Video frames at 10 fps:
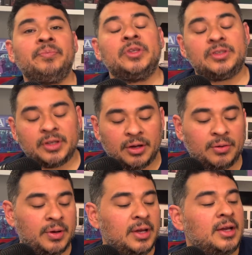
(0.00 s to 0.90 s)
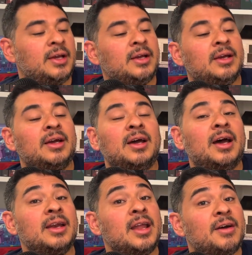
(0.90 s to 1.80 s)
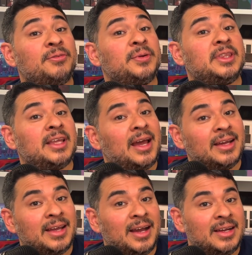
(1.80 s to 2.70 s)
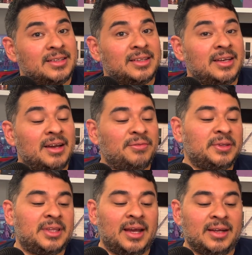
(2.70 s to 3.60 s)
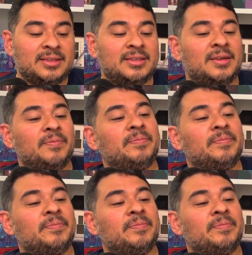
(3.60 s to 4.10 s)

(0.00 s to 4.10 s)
So enough with that, guys. Enough with that.